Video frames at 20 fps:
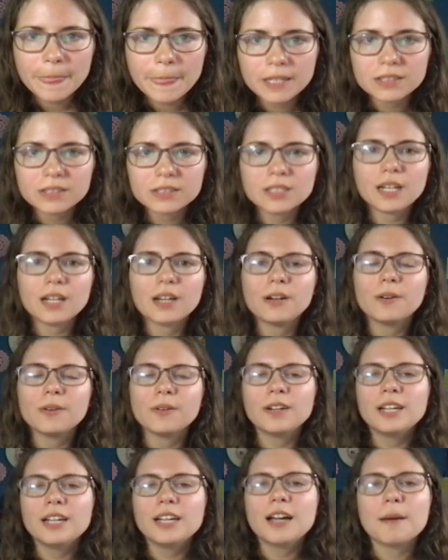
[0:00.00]
So,
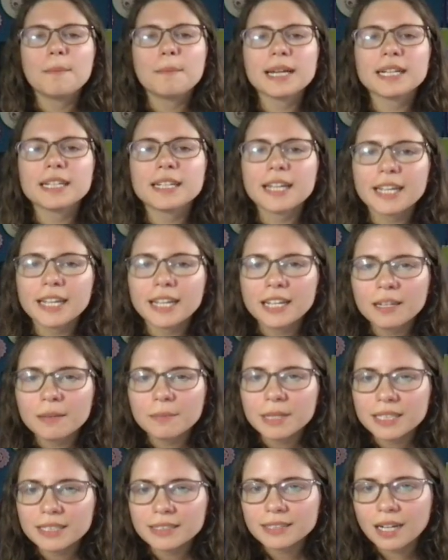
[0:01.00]
my name
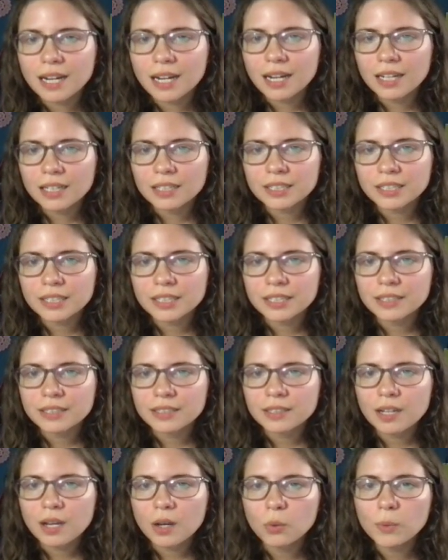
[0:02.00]
is Anya.
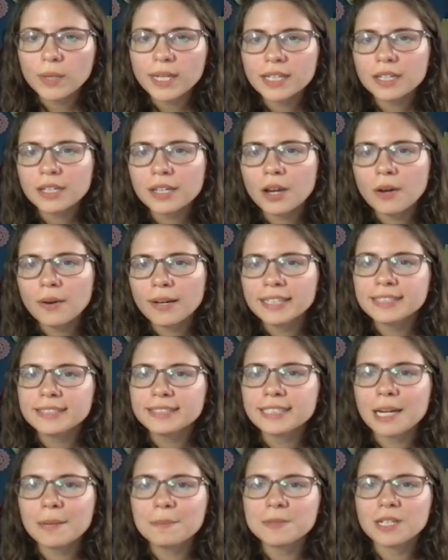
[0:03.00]
A week ago, I
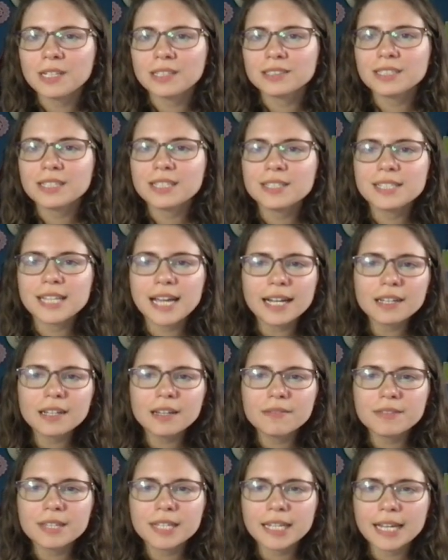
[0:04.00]
stepped onto the deck
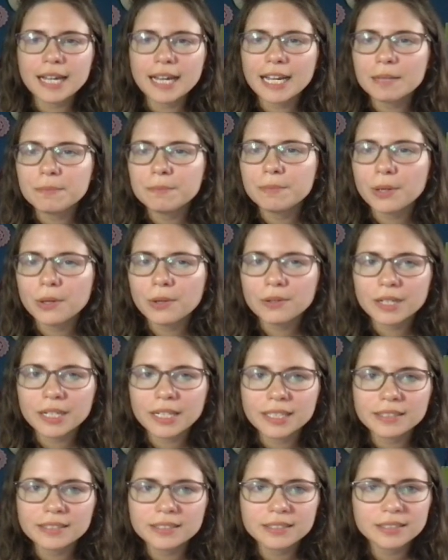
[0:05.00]
of the
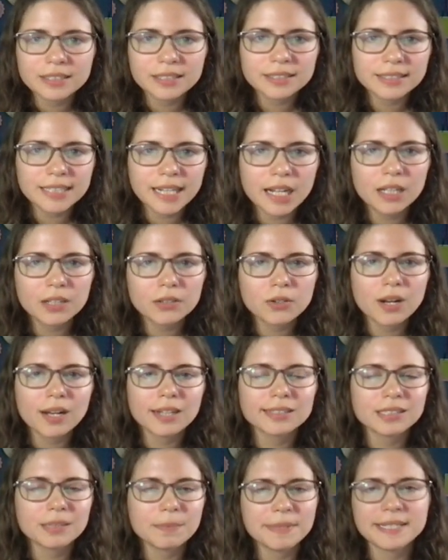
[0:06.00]
Ibonus to sail
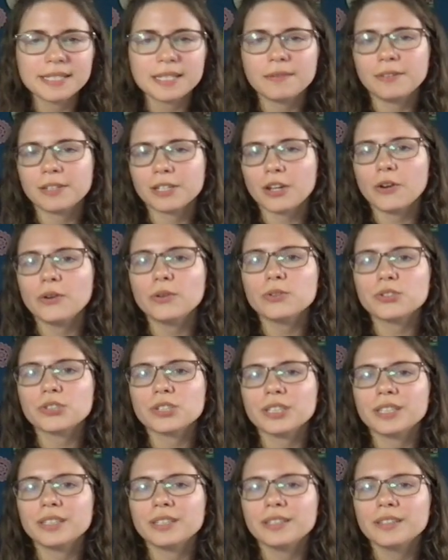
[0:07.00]
across the Pacific
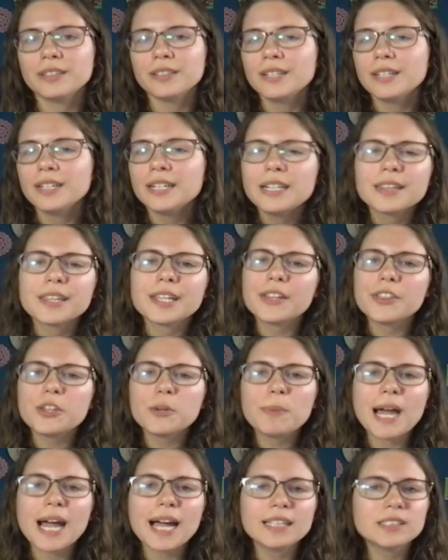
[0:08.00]
Ocean. The other
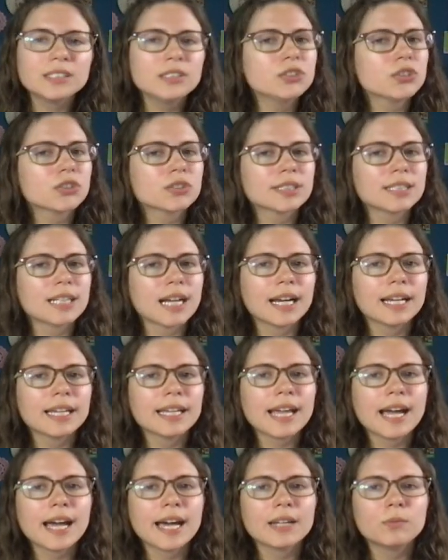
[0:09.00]
passengers and I
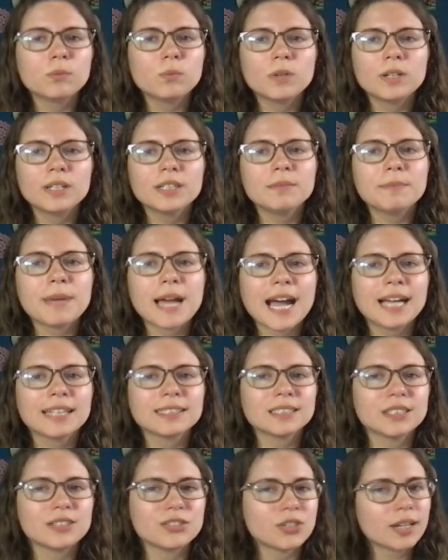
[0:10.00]
had one
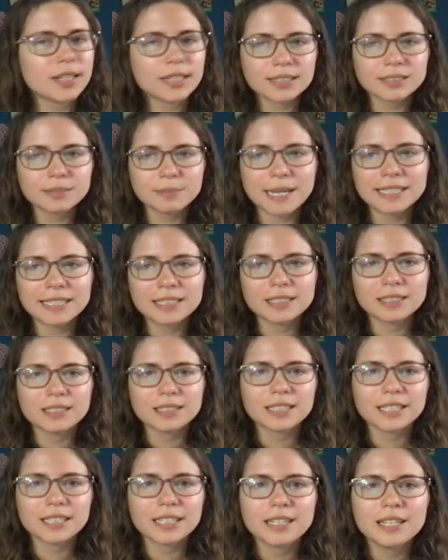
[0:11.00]
passage
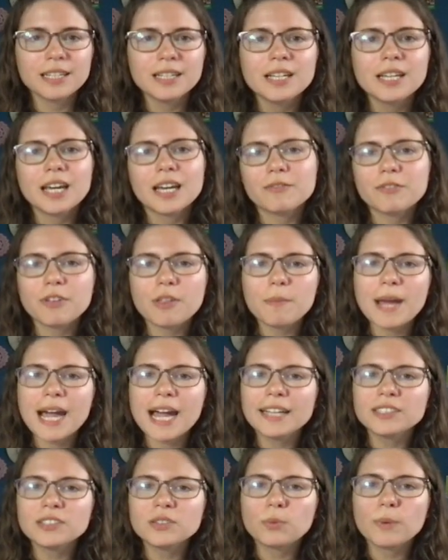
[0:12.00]
unexpectedly, and for the
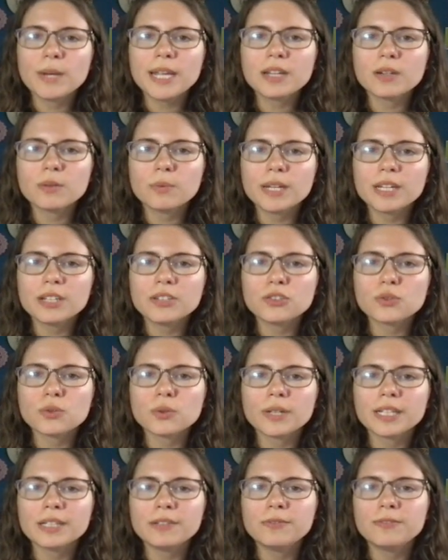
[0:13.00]
past week, we
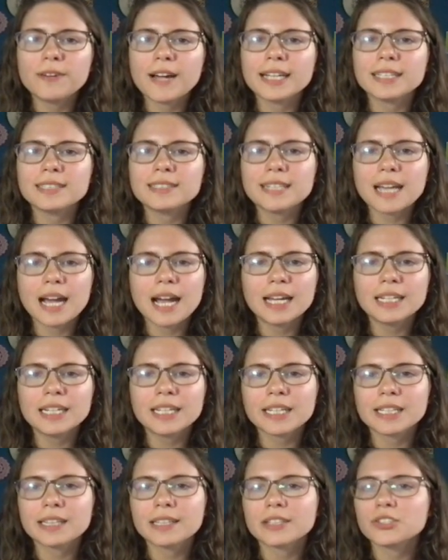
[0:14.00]
enjoyed fine
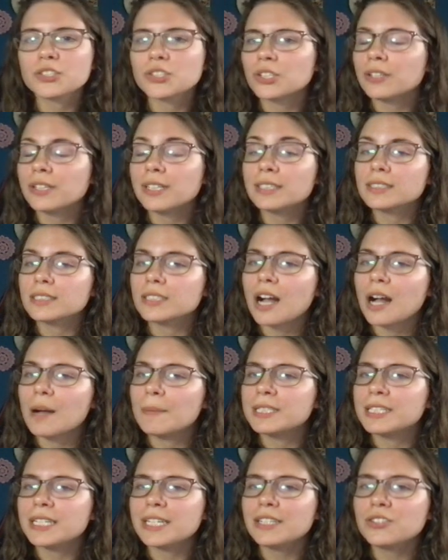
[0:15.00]
dining and luxurious
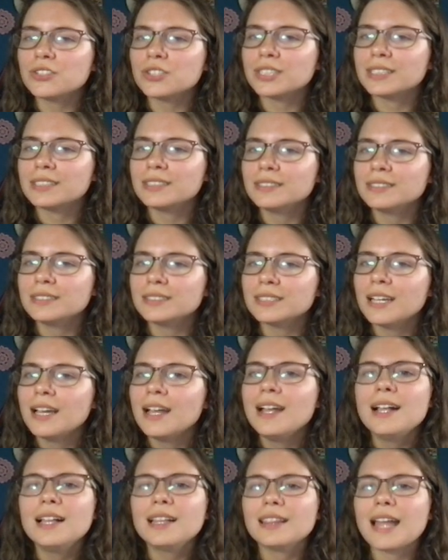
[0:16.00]
accommodation.
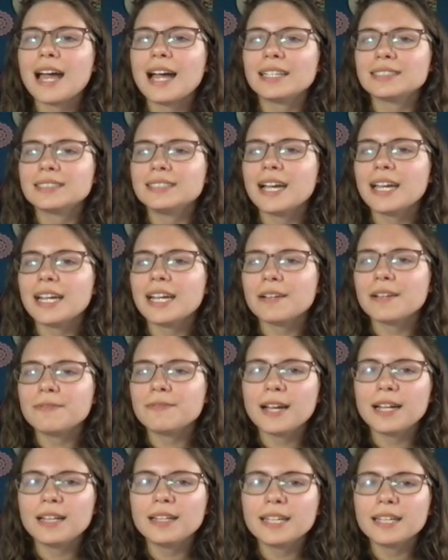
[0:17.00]
Last night, I
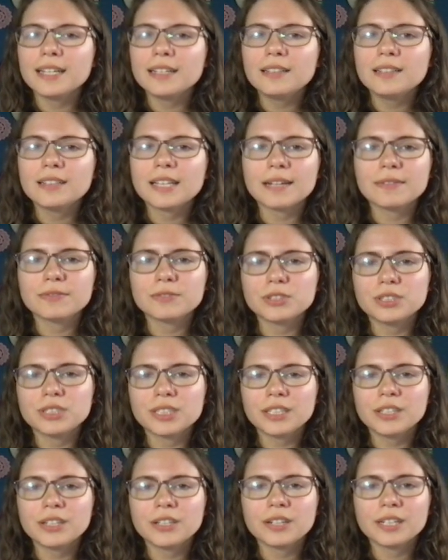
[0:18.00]
fell ill after
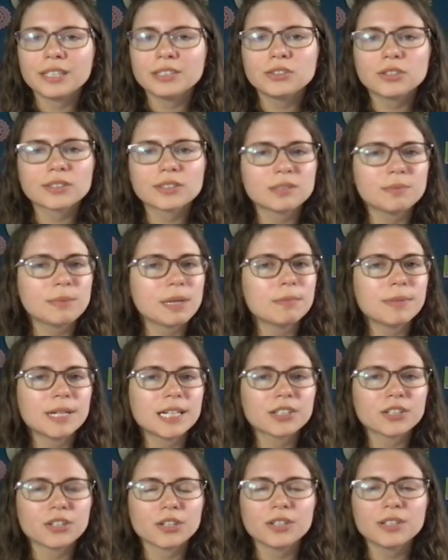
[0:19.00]
dinner and took to my
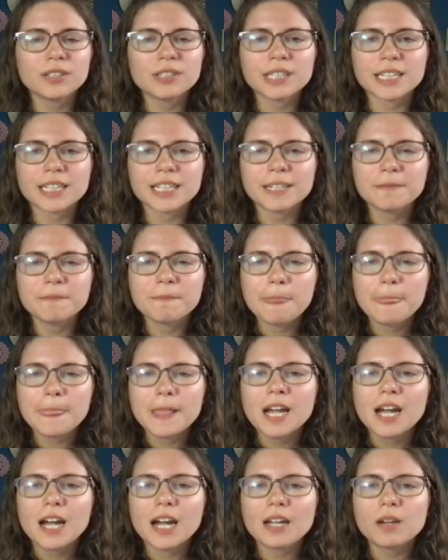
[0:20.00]
bunk early.
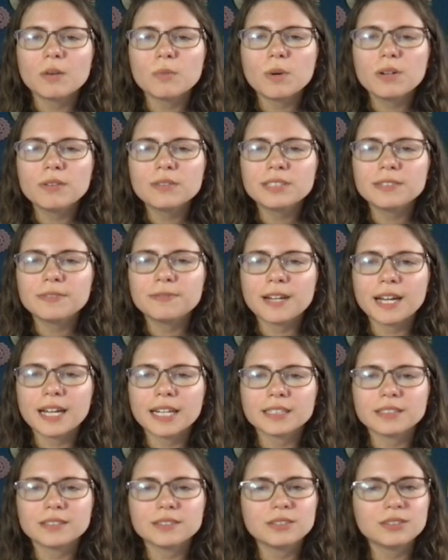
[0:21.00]
I awoke to
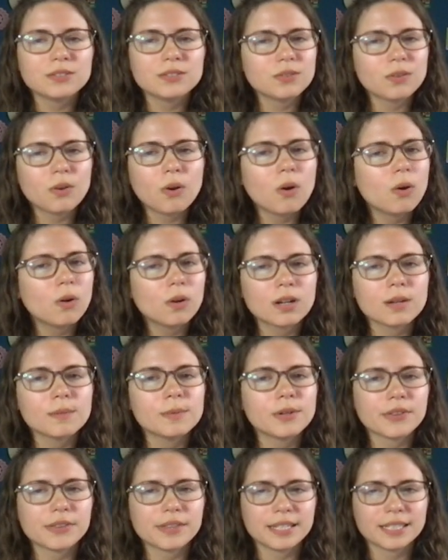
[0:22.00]
find
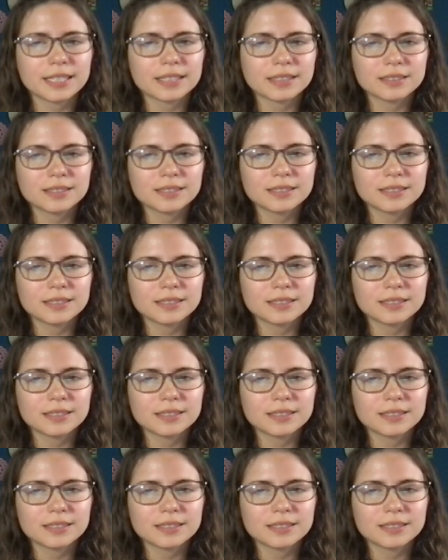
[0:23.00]
horrible things.